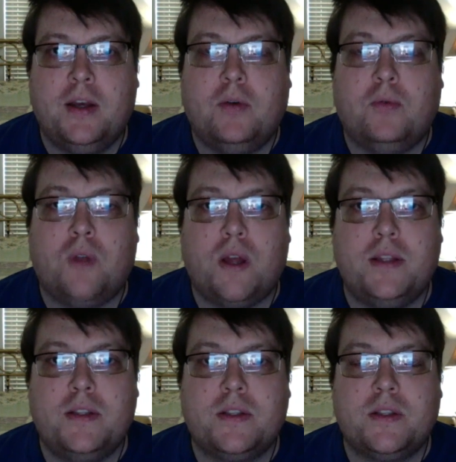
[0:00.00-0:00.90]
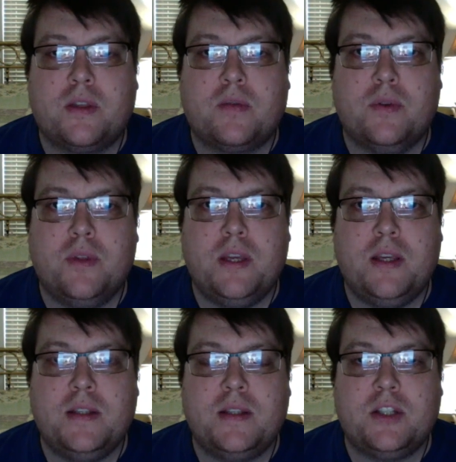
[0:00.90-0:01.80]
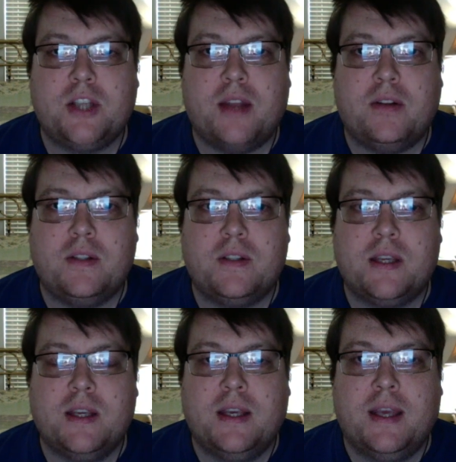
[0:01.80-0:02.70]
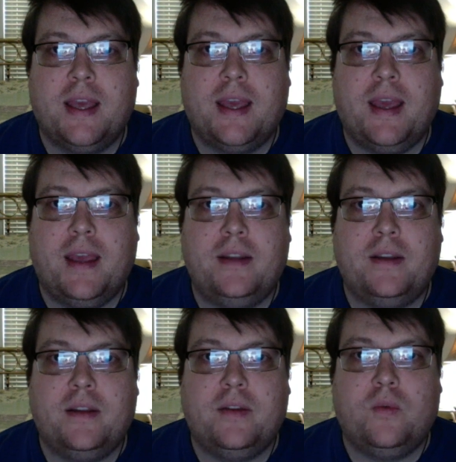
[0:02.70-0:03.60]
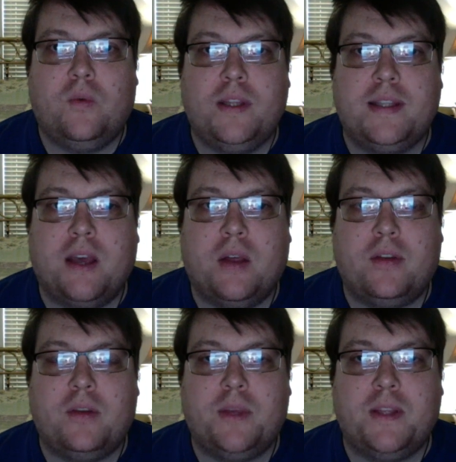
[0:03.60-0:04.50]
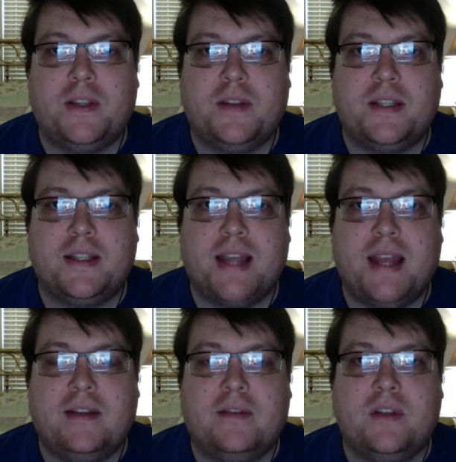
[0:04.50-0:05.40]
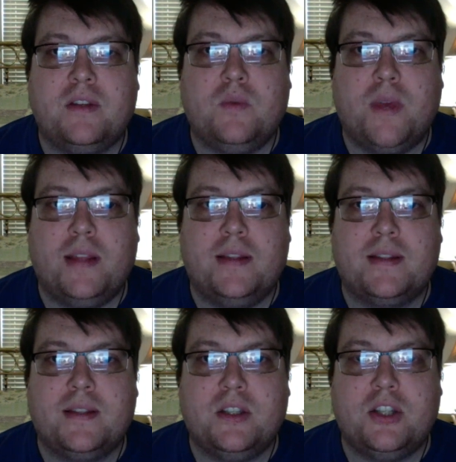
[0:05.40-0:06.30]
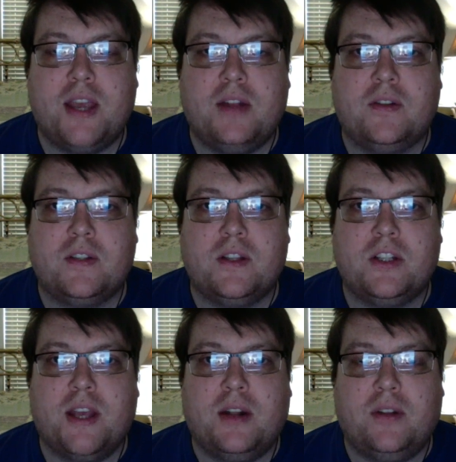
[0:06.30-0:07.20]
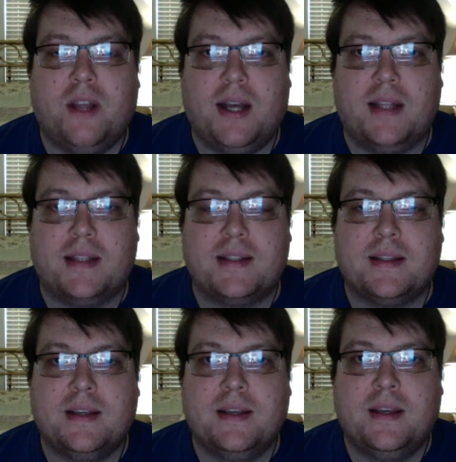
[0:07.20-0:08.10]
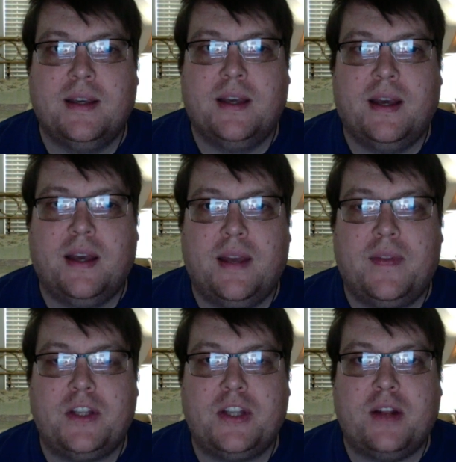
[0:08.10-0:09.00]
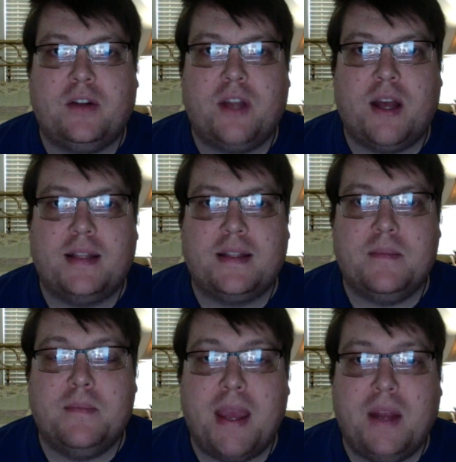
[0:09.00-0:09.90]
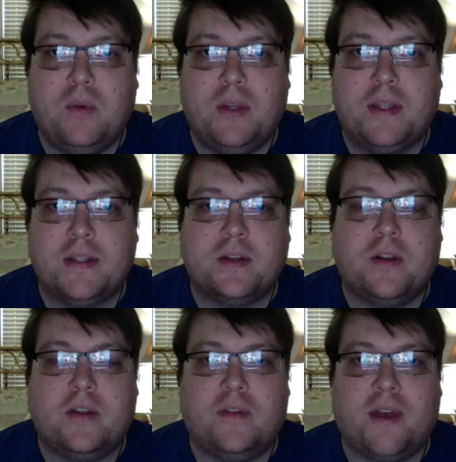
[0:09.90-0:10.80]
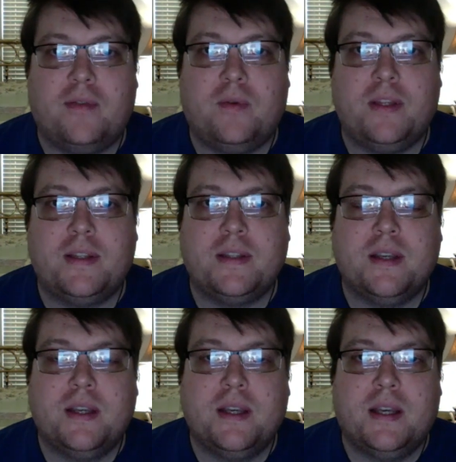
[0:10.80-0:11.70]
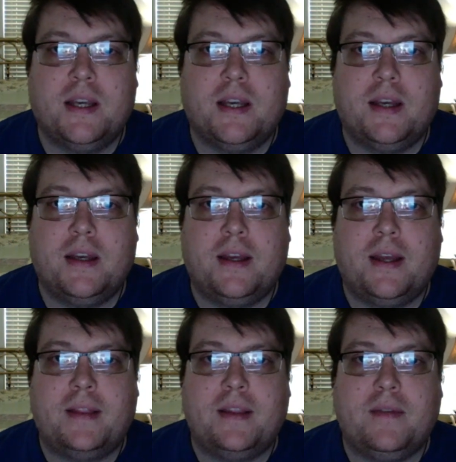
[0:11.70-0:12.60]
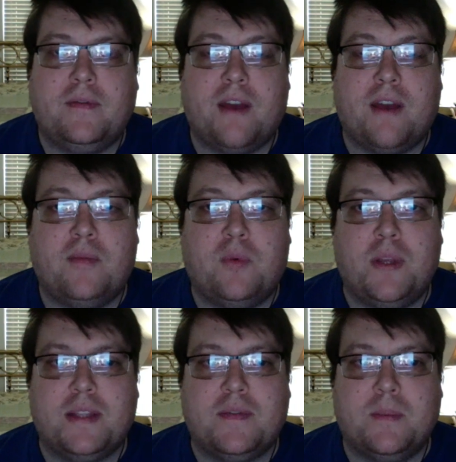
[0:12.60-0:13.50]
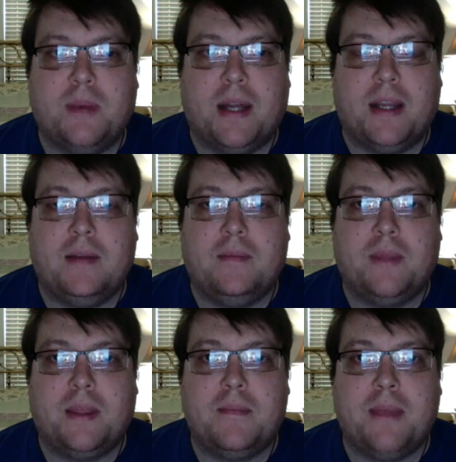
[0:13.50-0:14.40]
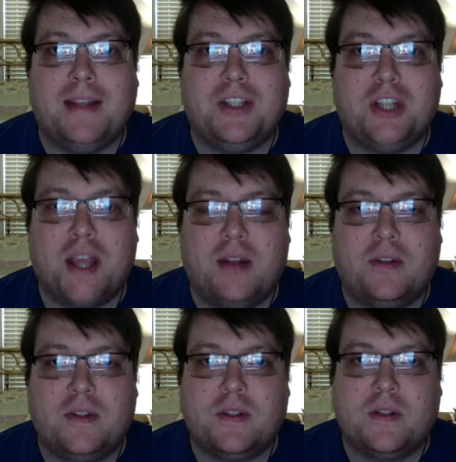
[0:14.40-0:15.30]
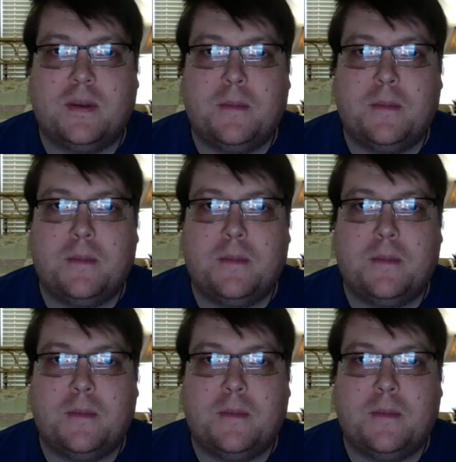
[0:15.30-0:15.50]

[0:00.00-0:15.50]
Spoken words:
runs through these channels, and one's health depends on the state of these winds, these channels, and the channel knots. At the channel knots, the main ones are the 5 ones at the 5 points of the body, but the main channels